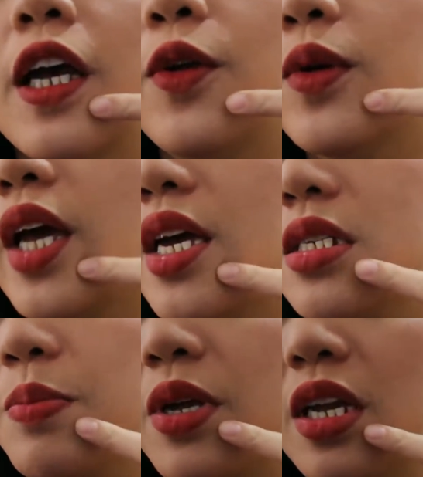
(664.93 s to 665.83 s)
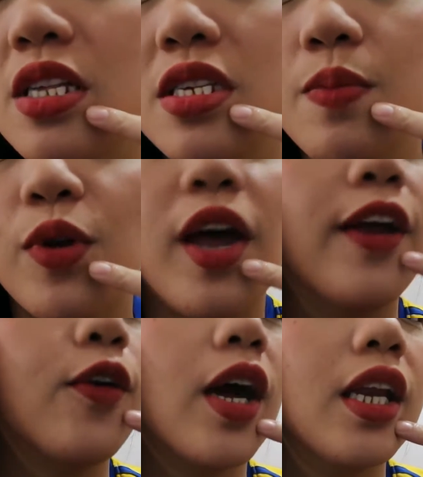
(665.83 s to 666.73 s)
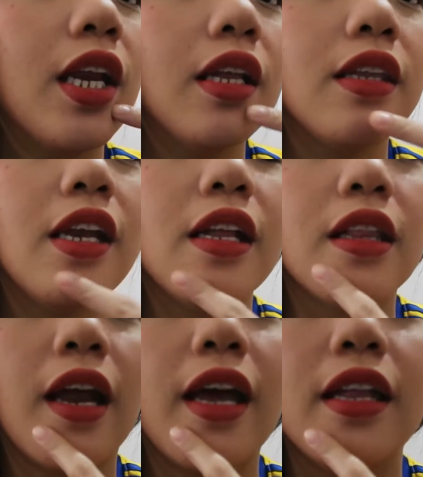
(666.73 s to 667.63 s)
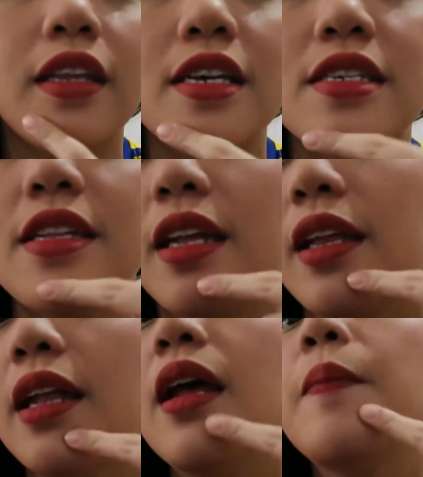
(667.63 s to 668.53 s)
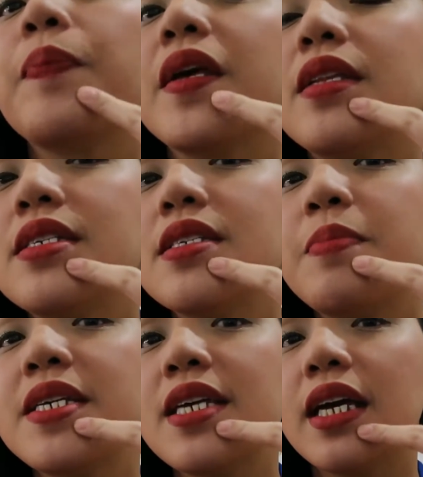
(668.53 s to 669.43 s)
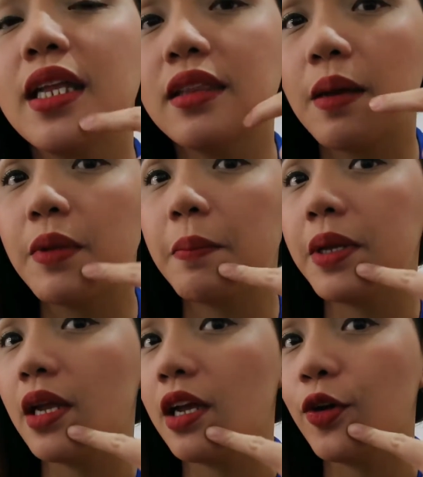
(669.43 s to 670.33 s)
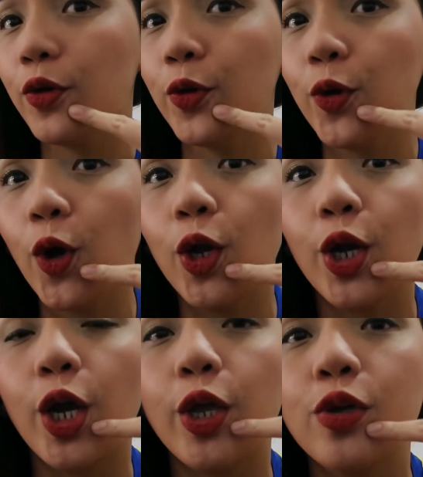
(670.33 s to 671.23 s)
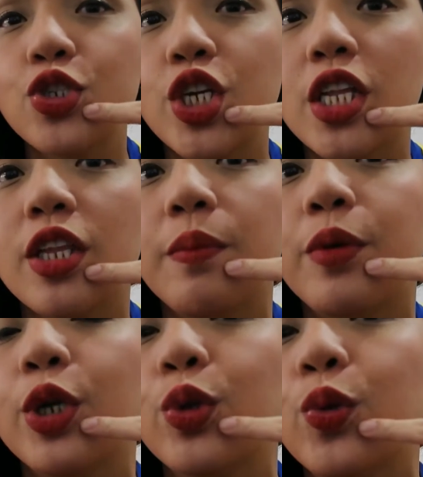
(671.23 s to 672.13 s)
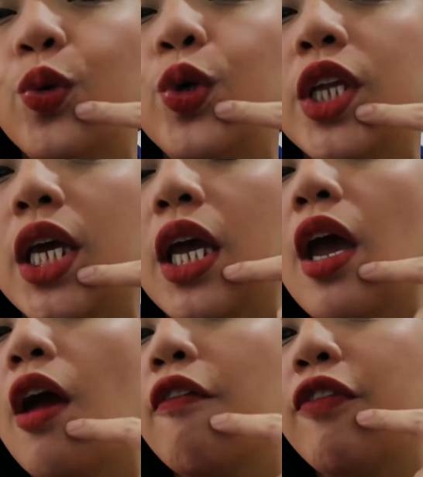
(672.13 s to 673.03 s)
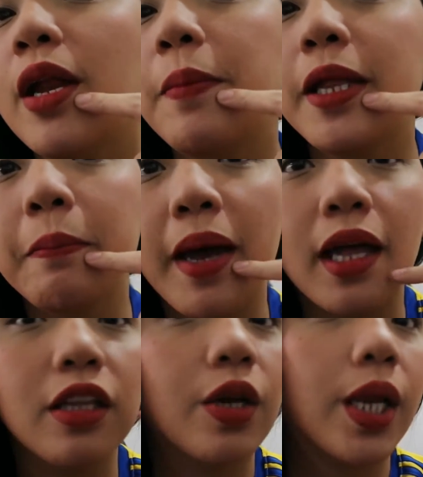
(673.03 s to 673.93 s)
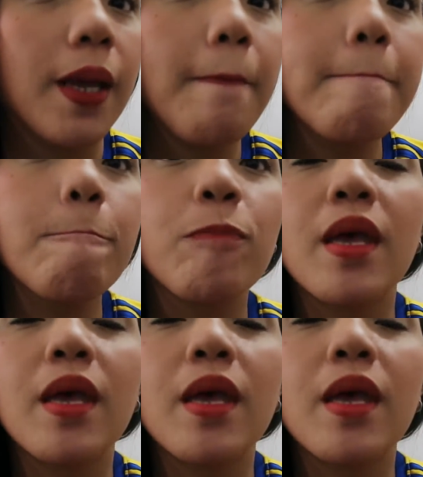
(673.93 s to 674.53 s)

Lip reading: ganung na-experience simula nung kanilang tinetry and tested. And then this is my second time na binalik ko yung color, yung shade number 2 ni Velvet Matte Cream.